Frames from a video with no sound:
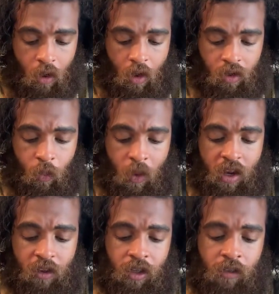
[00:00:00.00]
all the
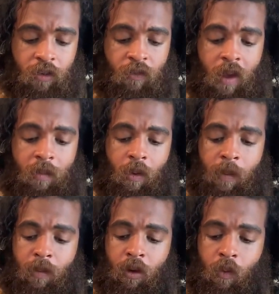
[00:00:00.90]
weight of the family will
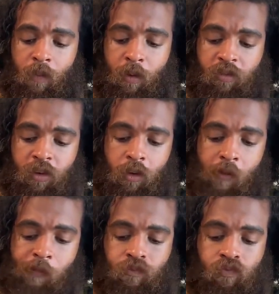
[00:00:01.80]
be put on one person
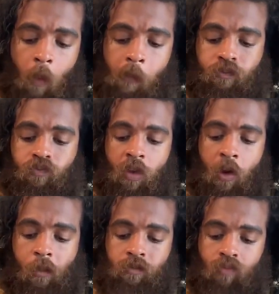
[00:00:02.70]
who you
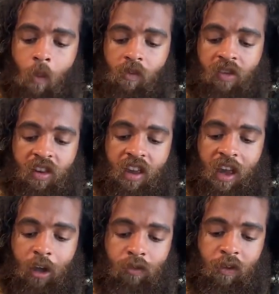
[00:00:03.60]
know, is in the
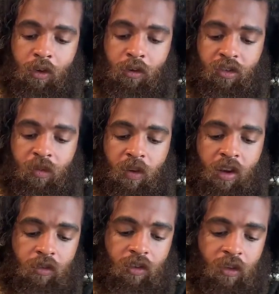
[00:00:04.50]
health field or something,
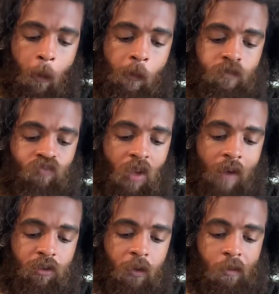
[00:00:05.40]
they'll just
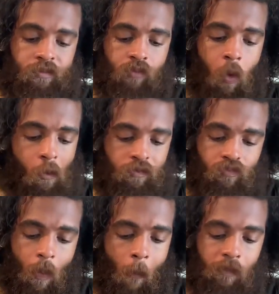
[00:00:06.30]
have to
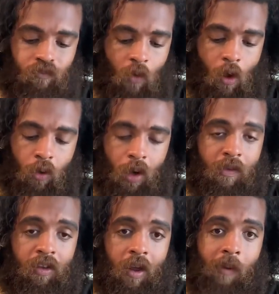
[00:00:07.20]
hold
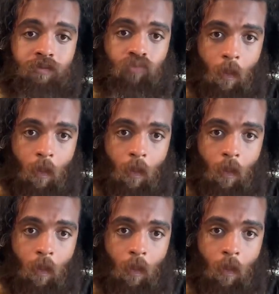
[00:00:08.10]
everything. And